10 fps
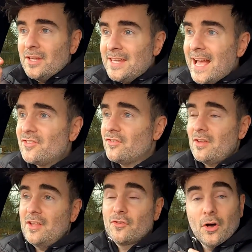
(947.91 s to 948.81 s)

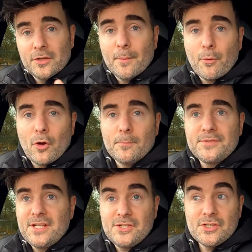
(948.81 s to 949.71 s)
Yes, it's got a number of
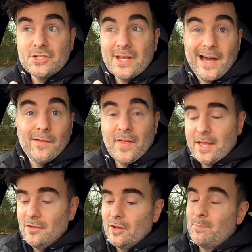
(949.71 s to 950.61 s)
competition out
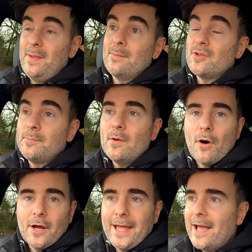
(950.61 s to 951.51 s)
there. You look at
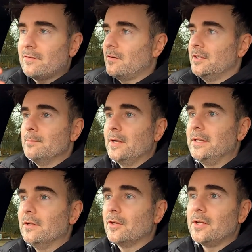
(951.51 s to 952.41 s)
BMW iX kind of
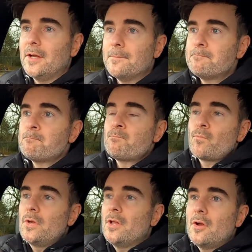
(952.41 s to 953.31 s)
money. You're looking at,
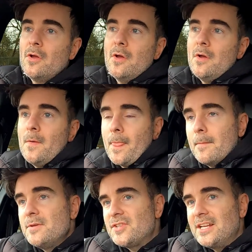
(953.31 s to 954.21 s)
you know,
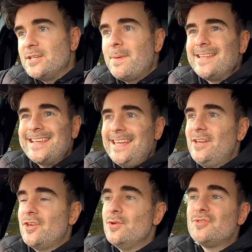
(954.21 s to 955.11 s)
Mercedes-Benz
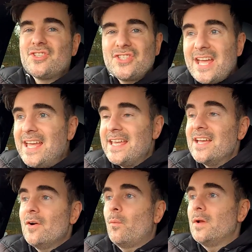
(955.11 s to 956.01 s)

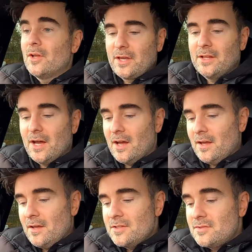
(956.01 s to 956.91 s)
EQC. We're looking
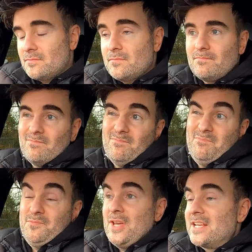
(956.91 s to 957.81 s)
at
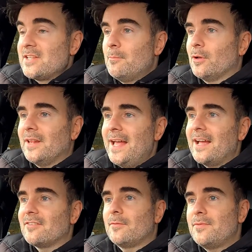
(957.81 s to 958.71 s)
Tesla Model
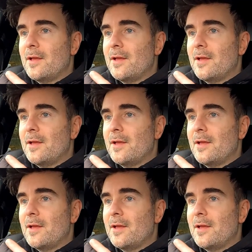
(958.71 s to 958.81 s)
X.